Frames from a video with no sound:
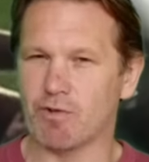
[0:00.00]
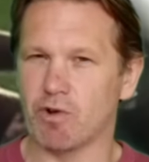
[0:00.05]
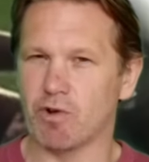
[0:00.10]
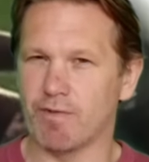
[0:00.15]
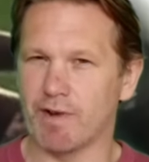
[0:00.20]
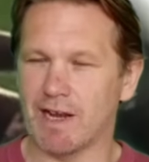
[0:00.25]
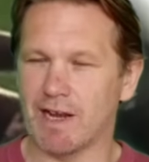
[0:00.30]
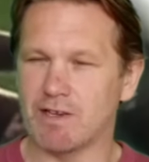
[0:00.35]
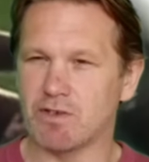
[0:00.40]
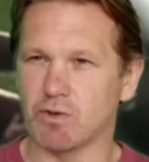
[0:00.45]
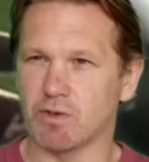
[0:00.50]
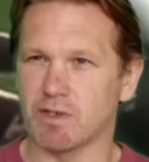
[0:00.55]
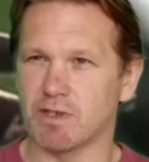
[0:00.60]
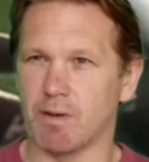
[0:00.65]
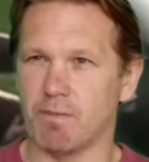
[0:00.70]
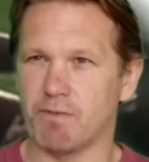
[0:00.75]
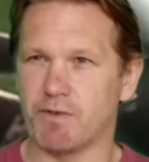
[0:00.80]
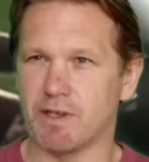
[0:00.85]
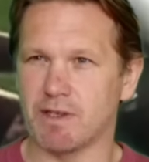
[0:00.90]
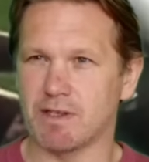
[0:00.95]
have at least got
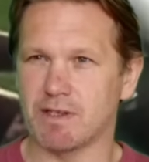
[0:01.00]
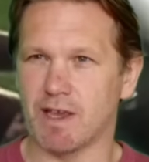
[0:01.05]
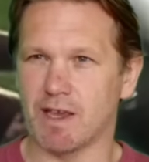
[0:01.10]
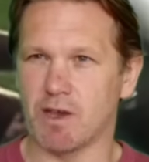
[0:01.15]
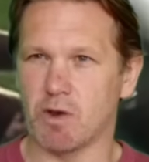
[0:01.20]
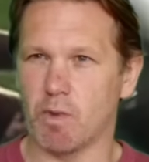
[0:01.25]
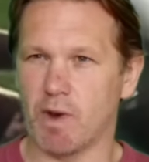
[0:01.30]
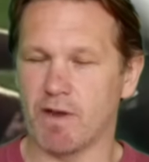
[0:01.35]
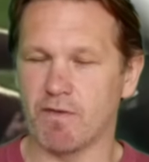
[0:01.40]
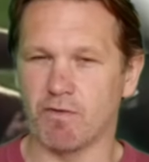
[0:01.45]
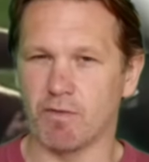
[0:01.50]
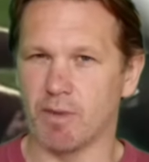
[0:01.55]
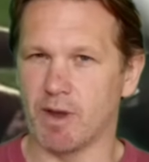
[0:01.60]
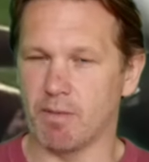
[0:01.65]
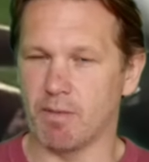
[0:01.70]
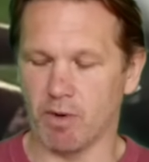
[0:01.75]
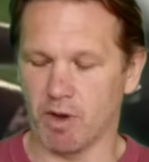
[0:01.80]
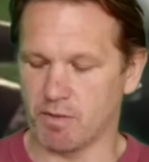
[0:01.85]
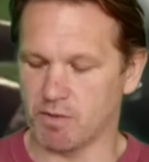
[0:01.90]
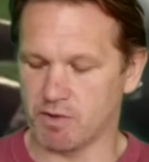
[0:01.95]
something to take away from it,
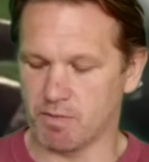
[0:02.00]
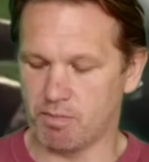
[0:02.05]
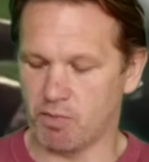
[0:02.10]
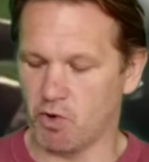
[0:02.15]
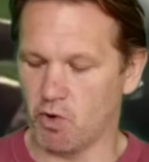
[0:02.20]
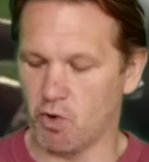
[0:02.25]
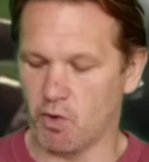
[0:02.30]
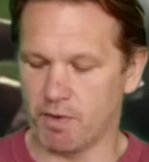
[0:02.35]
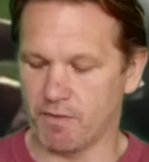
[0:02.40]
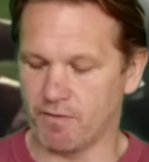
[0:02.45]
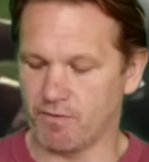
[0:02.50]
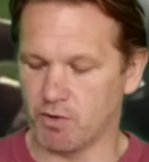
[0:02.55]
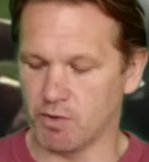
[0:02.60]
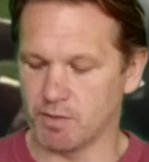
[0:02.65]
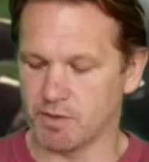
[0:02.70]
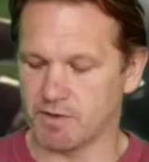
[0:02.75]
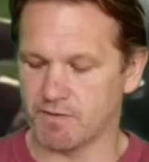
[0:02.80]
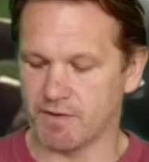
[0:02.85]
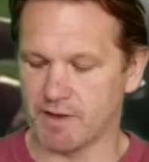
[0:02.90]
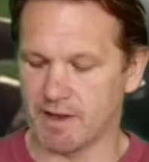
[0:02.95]
but it was a poor
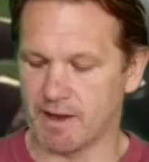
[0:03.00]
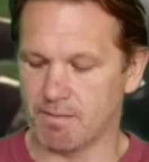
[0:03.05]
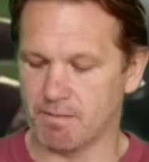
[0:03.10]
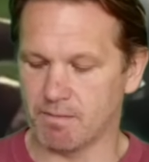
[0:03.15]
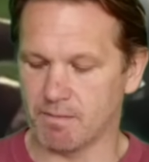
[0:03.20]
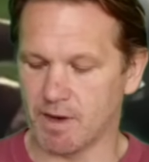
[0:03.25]
performance for them.